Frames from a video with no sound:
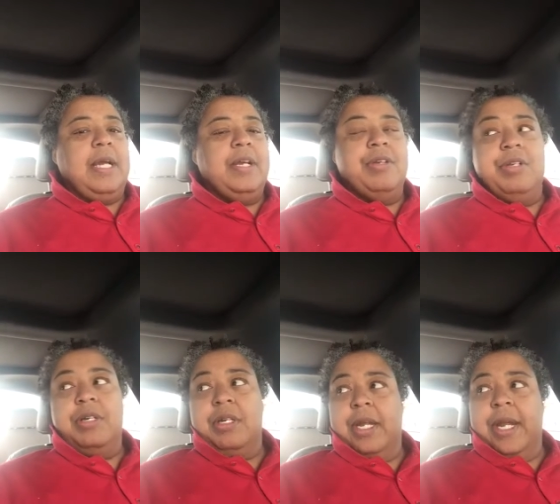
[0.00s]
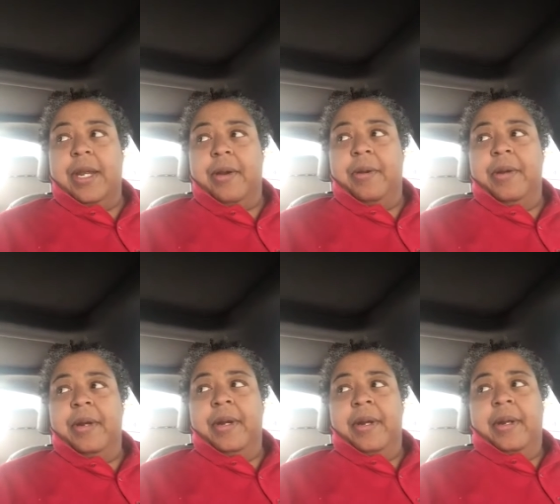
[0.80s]
Now I know you couldn't hear
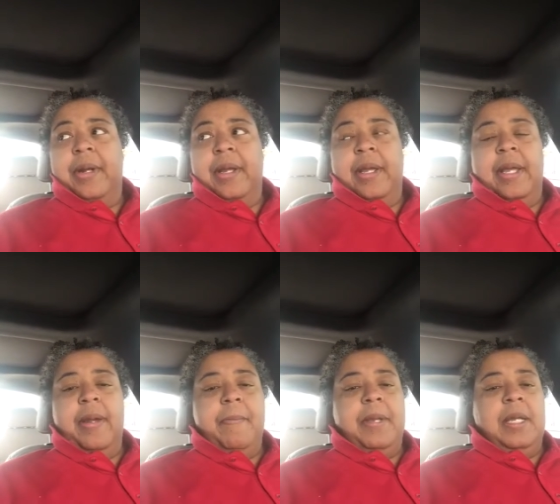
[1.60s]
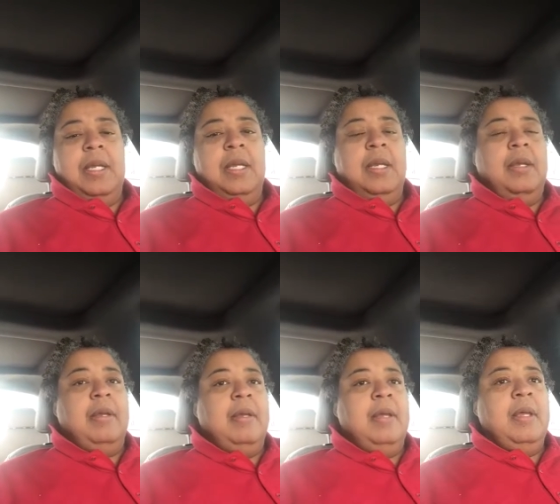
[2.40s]
hear me
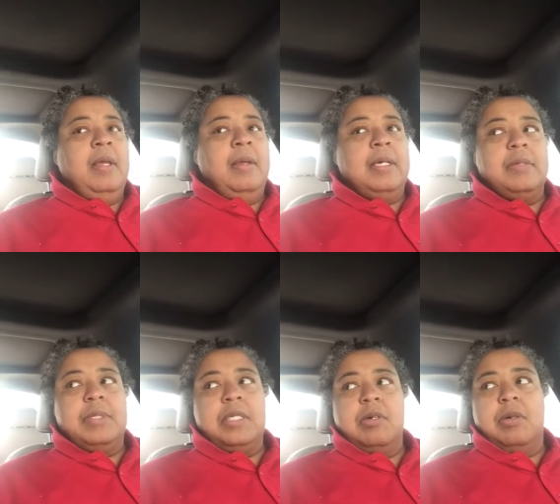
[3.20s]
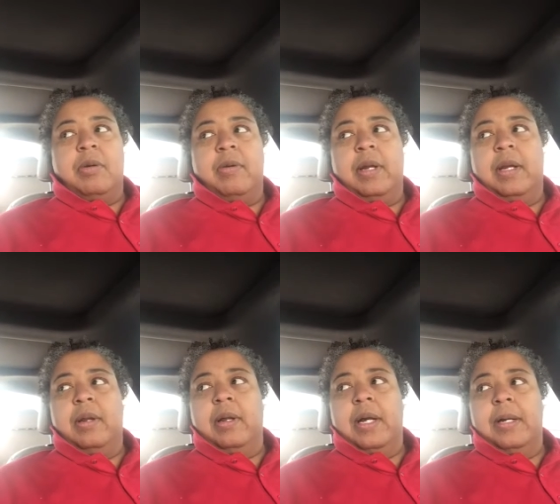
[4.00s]
because it was so
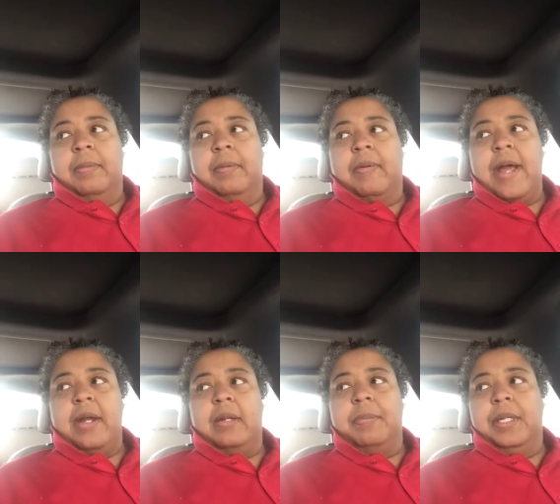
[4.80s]
um, crowded.